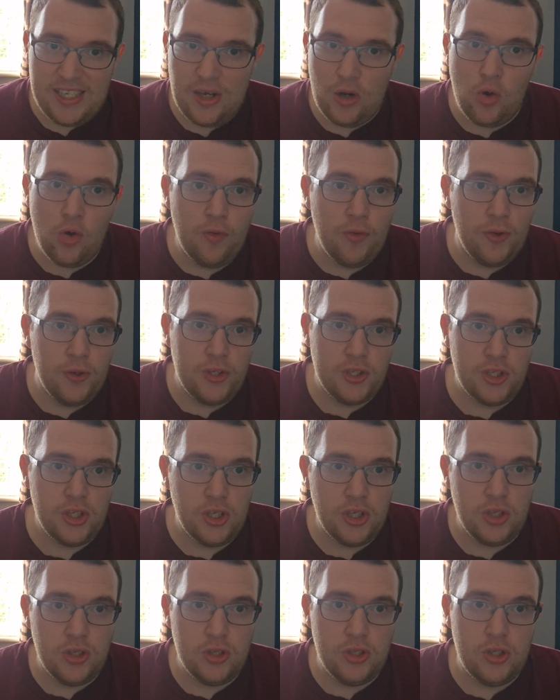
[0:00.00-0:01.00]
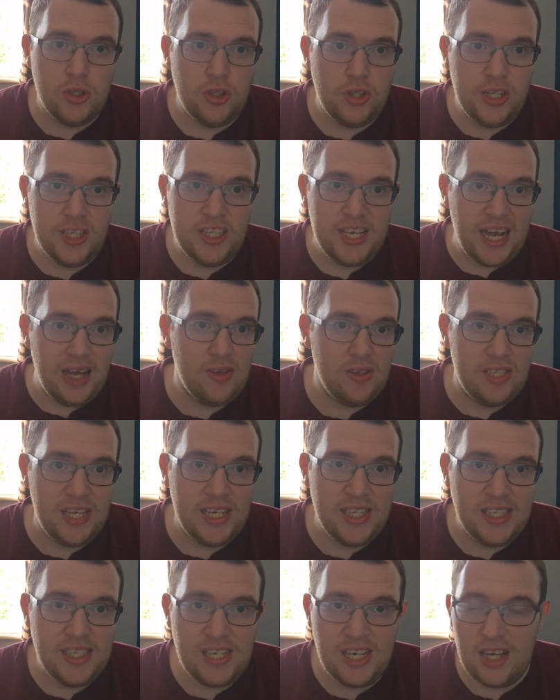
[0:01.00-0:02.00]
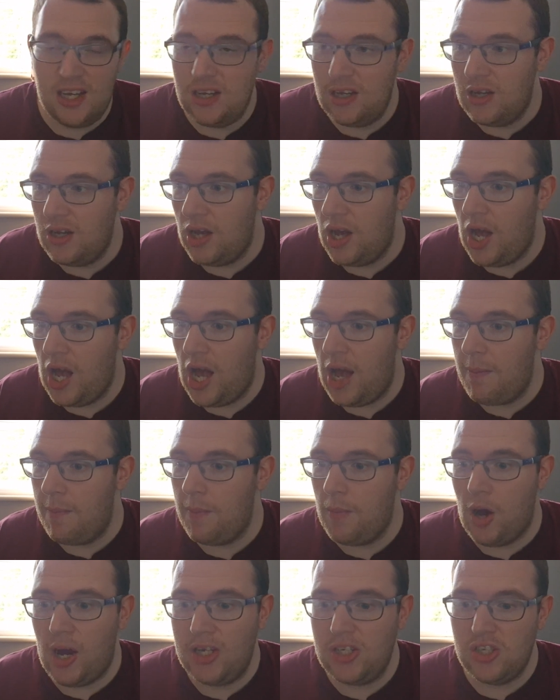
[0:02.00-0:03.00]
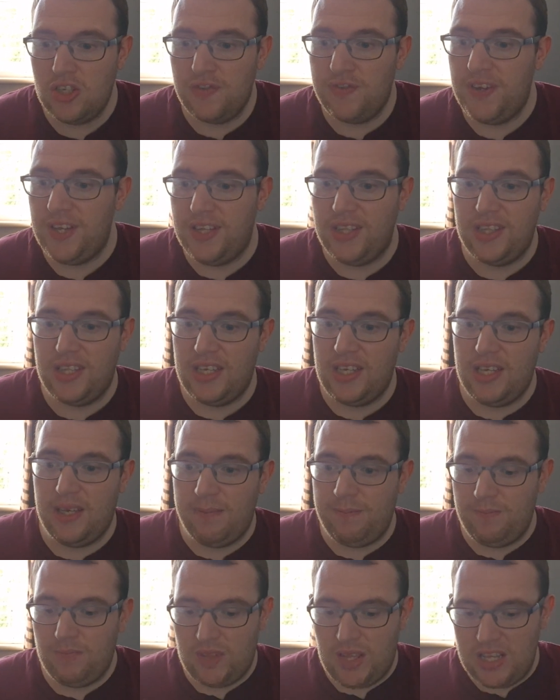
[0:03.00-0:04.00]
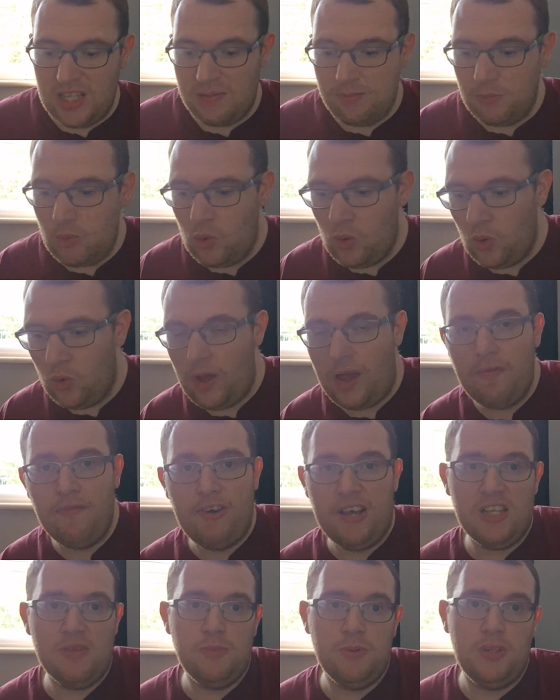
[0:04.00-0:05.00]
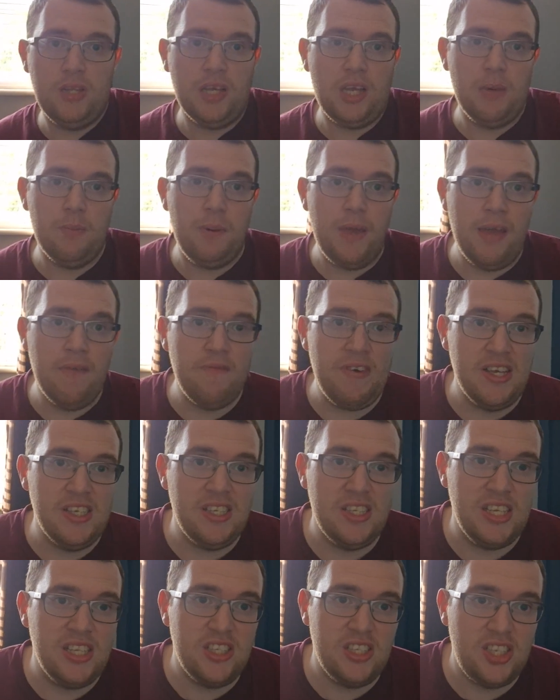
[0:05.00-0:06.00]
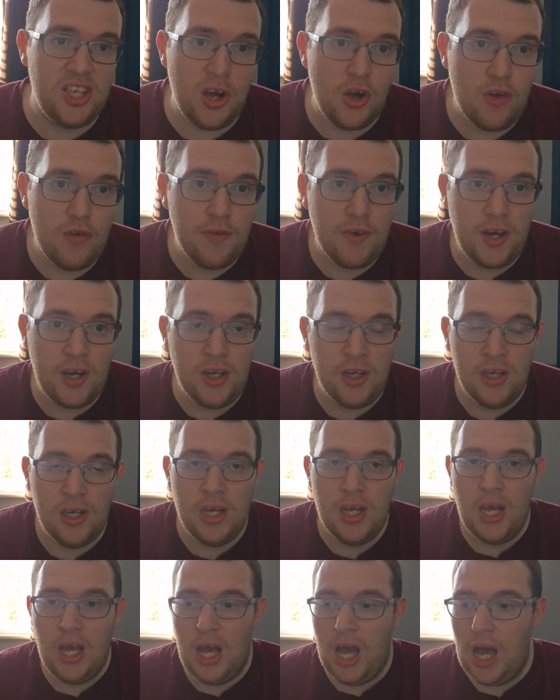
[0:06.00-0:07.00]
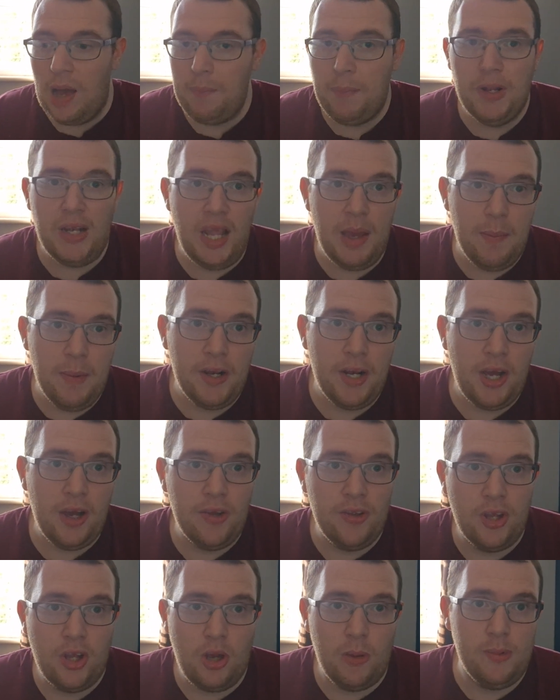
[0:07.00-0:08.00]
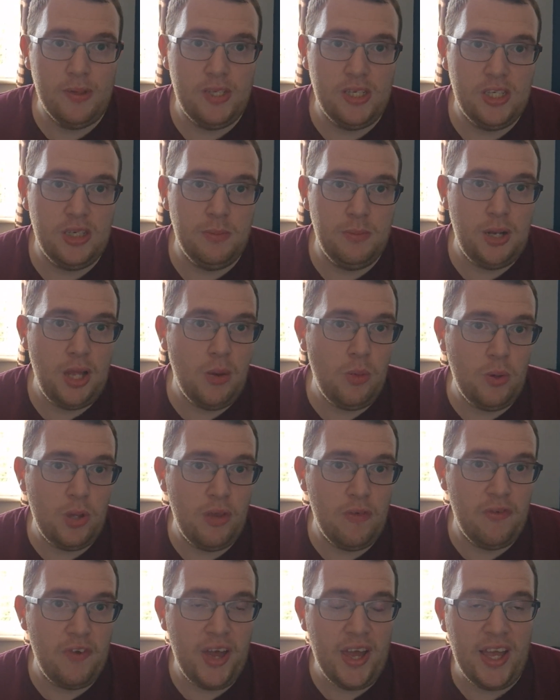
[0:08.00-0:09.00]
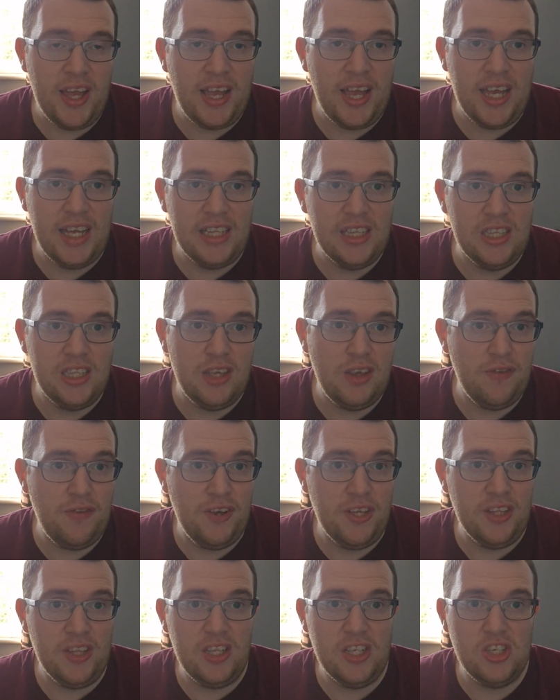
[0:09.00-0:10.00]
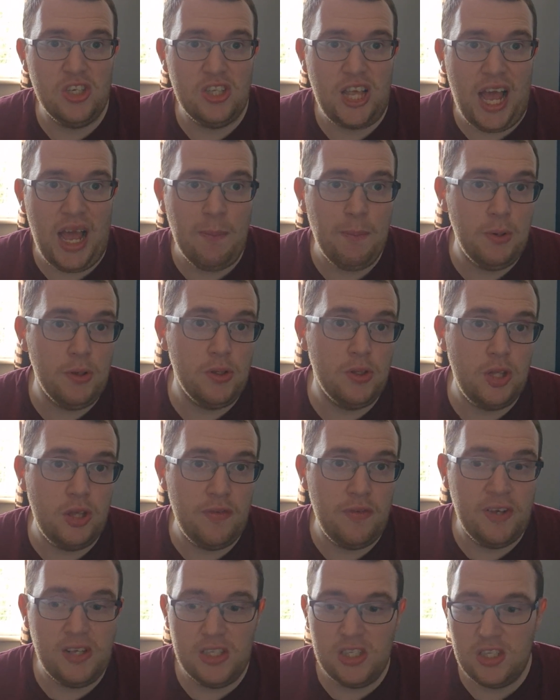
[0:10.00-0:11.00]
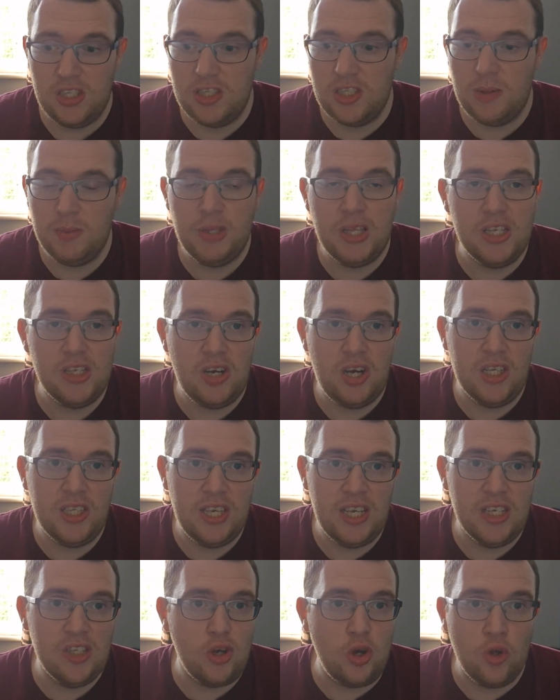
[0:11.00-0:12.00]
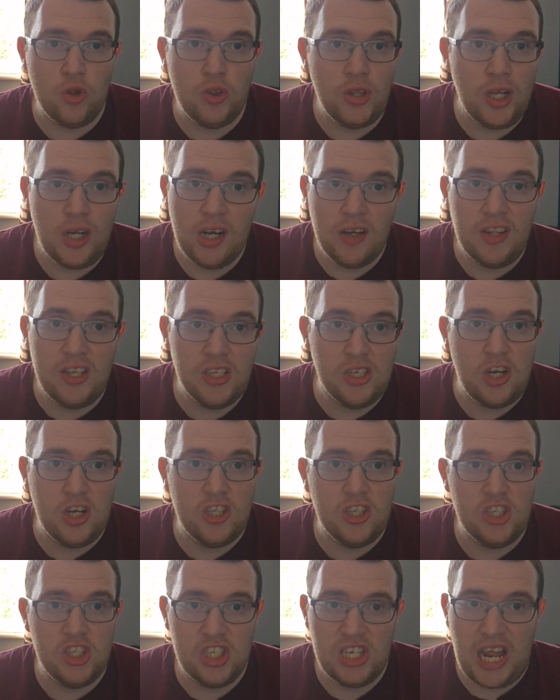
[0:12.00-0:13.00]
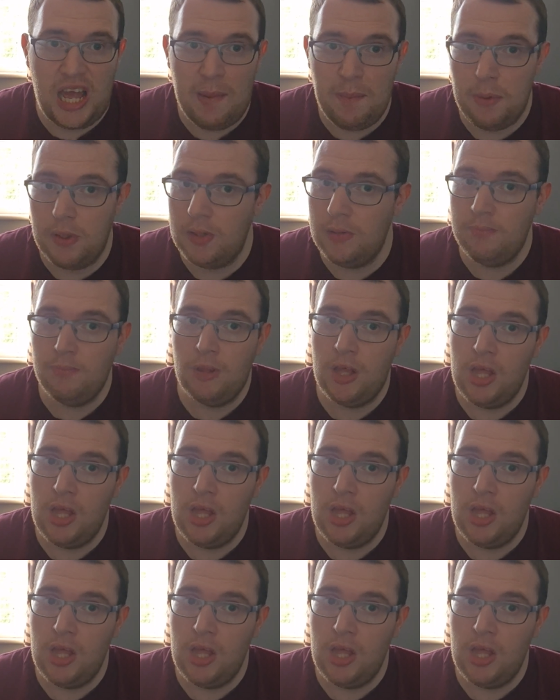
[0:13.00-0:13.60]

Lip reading: it all through to the town centre. I just think that there's more investment that could be invested into Dover. But let me know in the comment section below what you think, and do you think this should happen? Do you think some of these ideas or none of these ideas should happen?